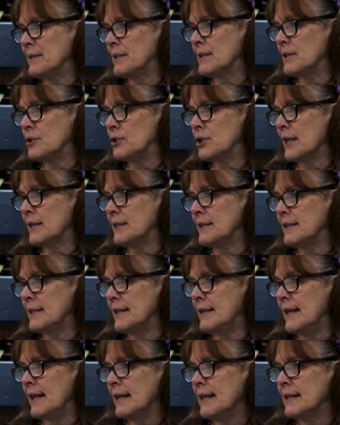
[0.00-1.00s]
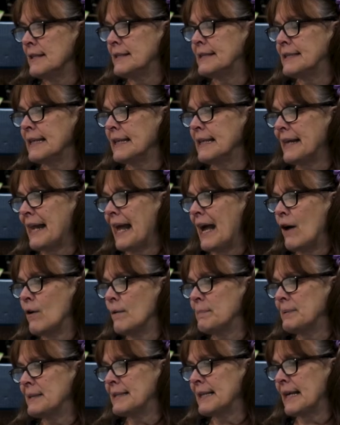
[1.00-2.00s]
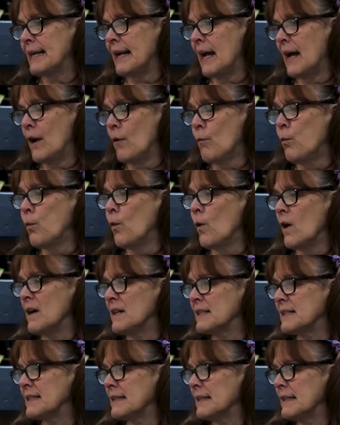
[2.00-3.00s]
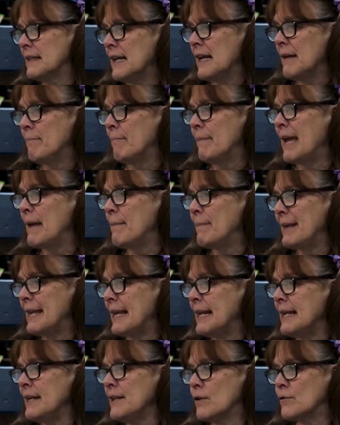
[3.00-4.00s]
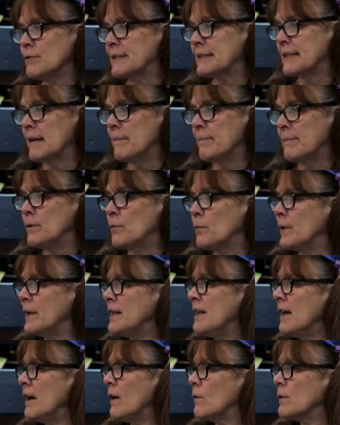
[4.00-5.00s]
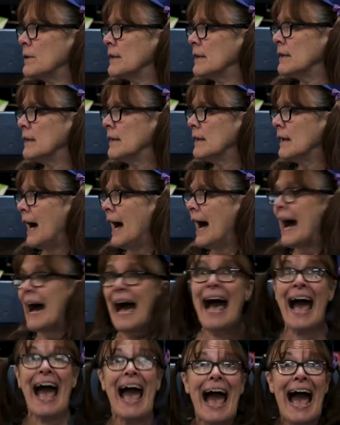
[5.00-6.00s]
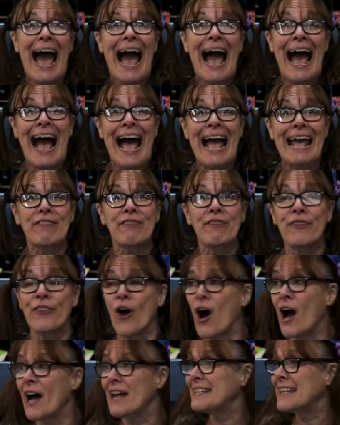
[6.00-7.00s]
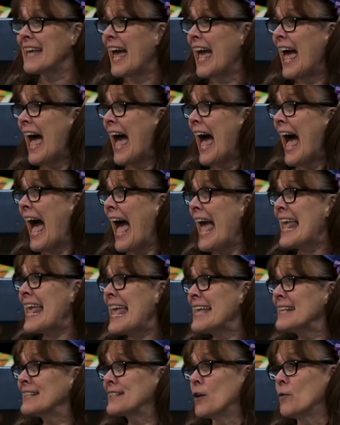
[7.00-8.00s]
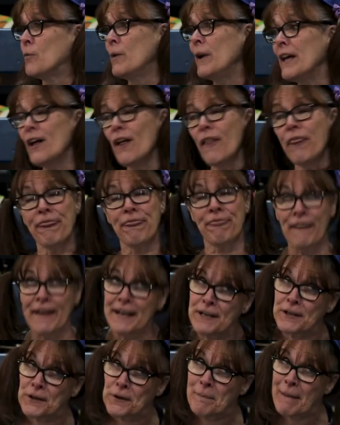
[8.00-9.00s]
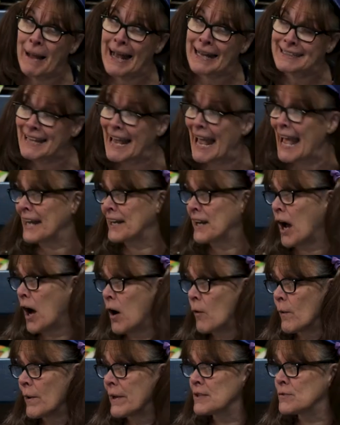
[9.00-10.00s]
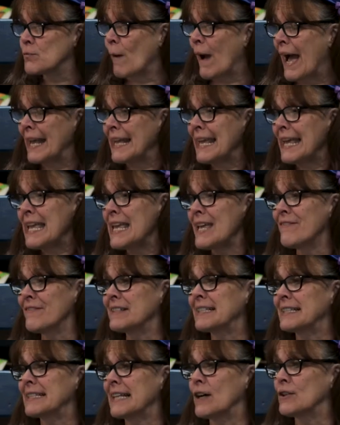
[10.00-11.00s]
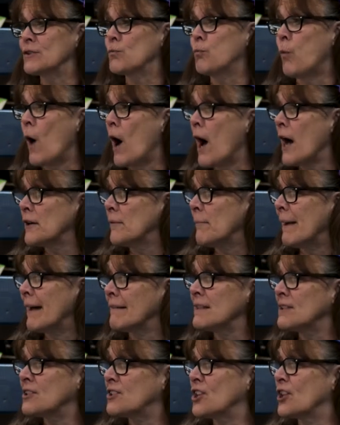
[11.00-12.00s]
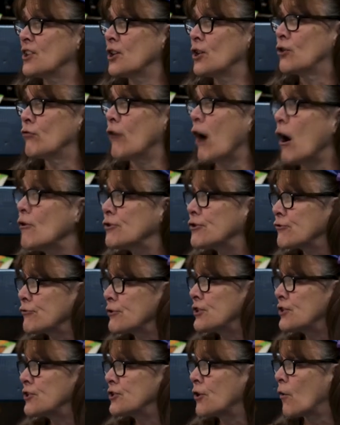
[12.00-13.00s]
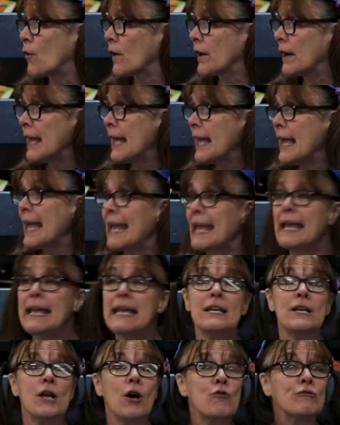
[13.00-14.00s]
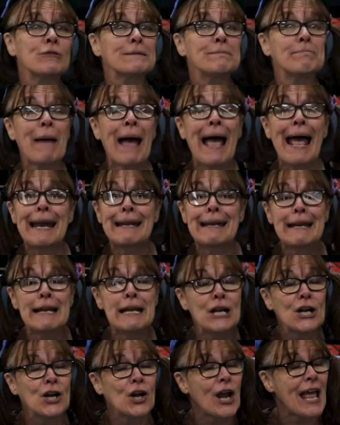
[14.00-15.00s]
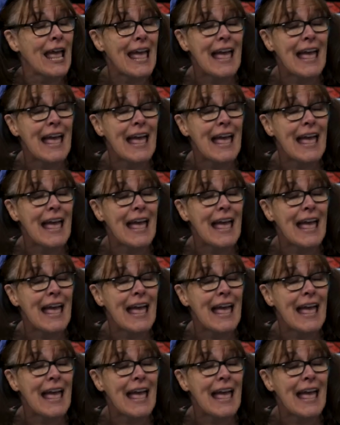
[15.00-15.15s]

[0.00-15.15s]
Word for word: suggested, seeing how upset I was. Maybe he knows something we don't. Aha, I thought. He's a real thinker, my dad always. Why, he even sells watermelons to the grocery store. He knows mighty near